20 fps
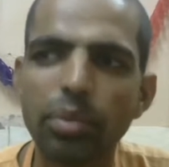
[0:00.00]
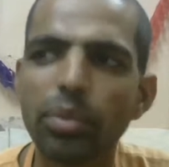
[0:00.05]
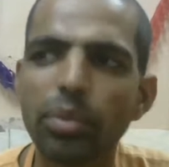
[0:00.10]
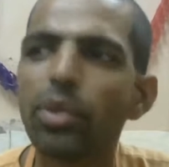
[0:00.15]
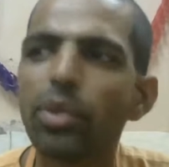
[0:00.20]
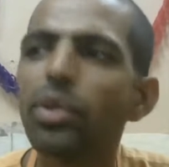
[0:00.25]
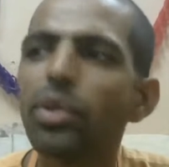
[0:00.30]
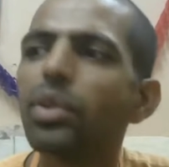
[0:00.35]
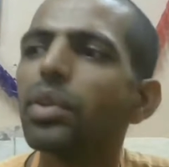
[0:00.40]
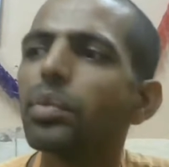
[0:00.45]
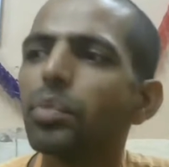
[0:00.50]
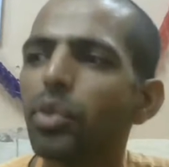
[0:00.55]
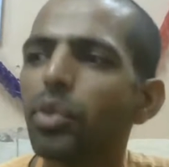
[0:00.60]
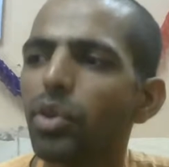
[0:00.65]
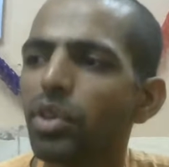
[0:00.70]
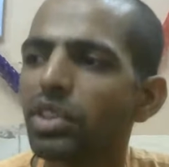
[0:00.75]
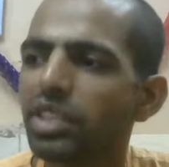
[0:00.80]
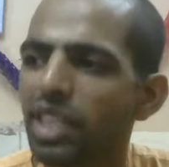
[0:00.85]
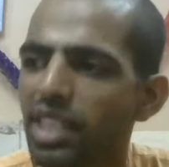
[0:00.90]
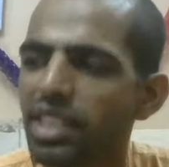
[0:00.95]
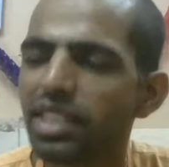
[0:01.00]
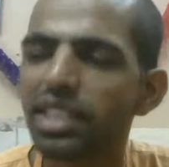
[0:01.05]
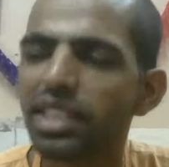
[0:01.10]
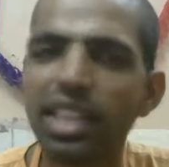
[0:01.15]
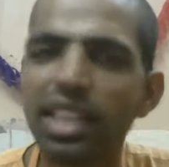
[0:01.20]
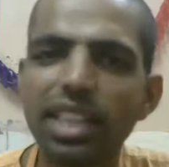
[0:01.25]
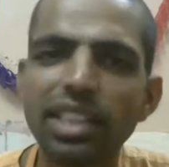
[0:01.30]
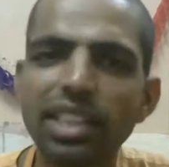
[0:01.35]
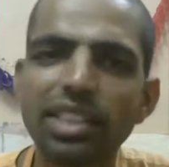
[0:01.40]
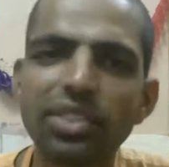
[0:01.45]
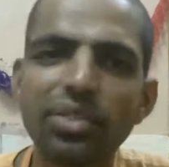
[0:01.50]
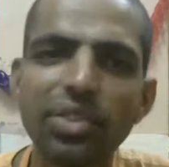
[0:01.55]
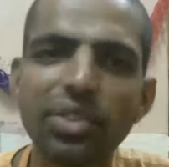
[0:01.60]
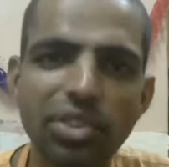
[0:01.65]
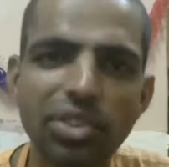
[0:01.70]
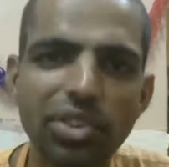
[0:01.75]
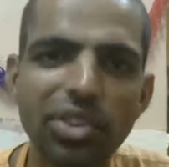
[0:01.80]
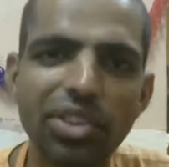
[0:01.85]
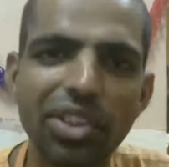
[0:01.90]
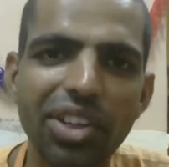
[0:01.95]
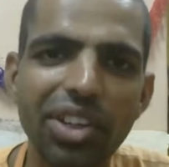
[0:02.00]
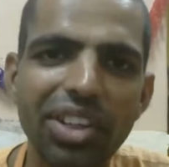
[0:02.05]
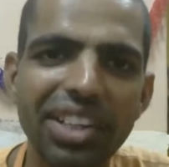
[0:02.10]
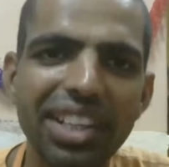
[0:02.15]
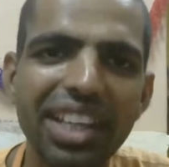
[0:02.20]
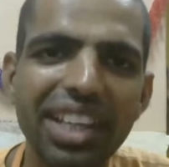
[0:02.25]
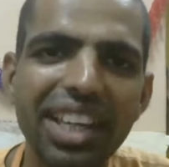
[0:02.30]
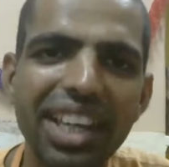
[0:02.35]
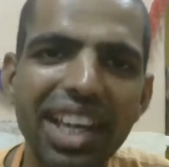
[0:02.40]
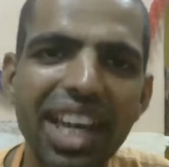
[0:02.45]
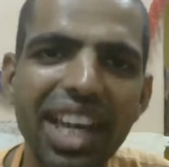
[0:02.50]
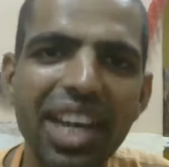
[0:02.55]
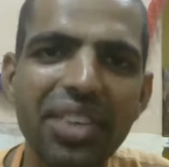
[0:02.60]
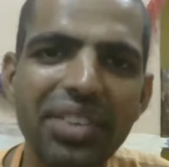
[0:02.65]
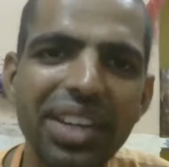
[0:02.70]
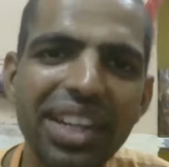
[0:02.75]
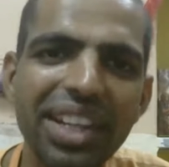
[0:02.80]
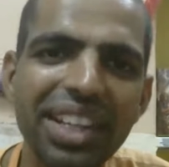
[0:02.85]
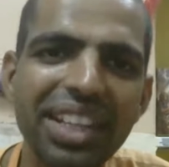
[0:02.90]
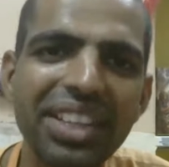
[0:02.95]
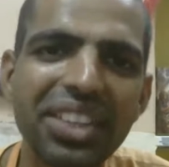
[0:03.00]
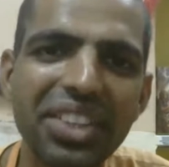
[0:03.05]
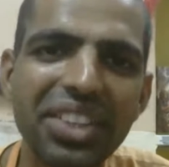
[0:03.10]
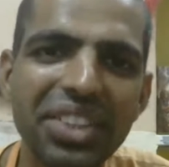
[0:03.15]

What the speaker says: for such things we should not abandon